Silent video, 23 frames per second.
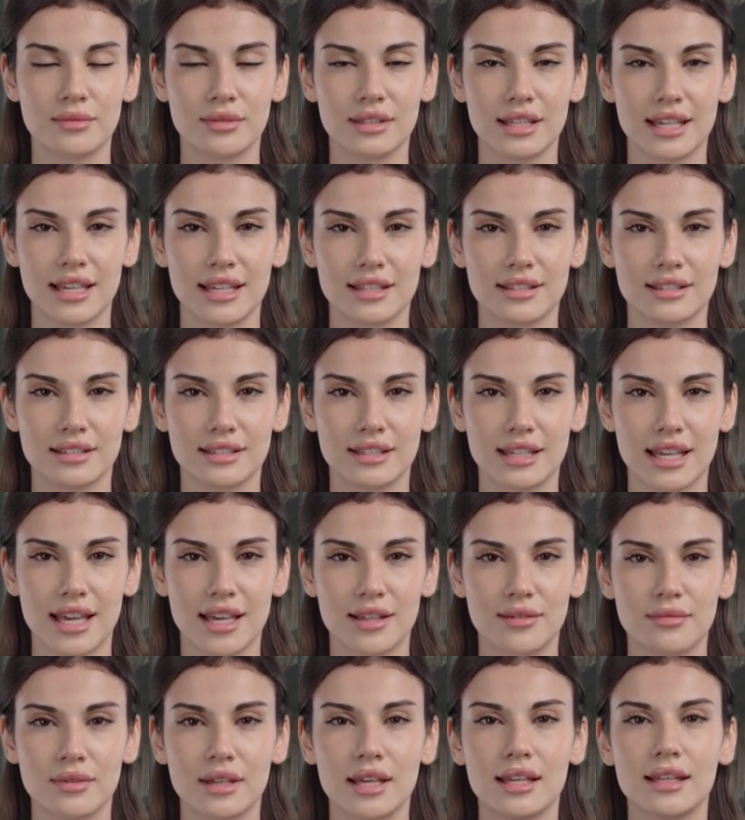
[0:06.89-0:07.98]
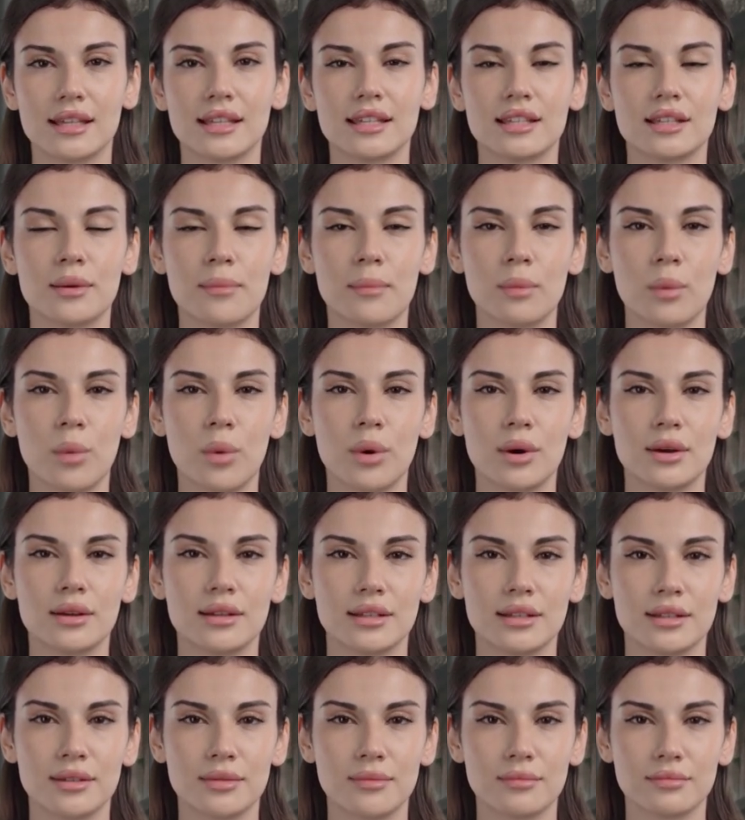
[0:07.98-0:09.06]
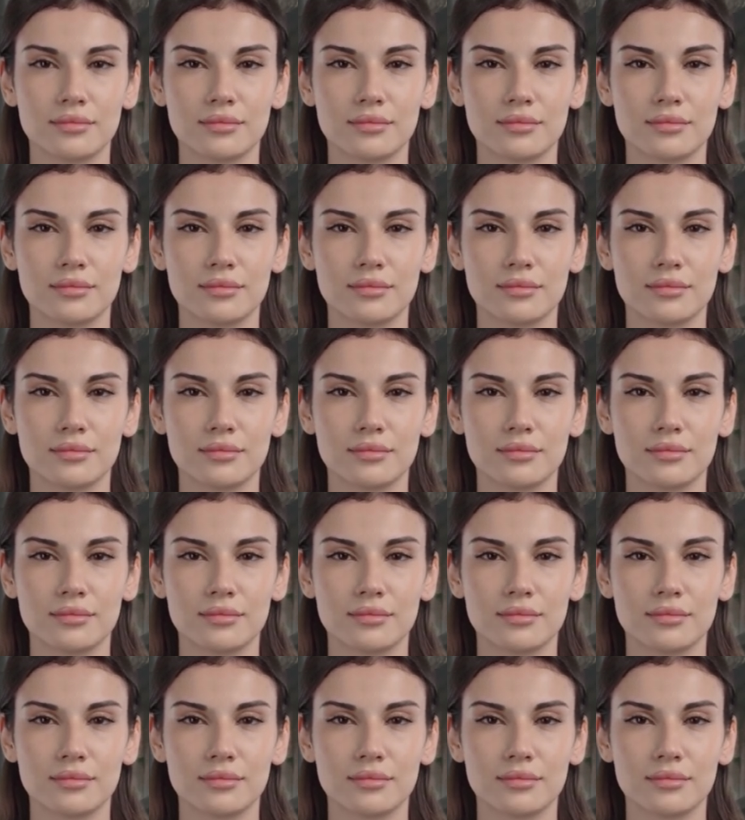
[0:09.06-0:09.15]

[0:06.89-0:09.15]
leaks, and failing supports.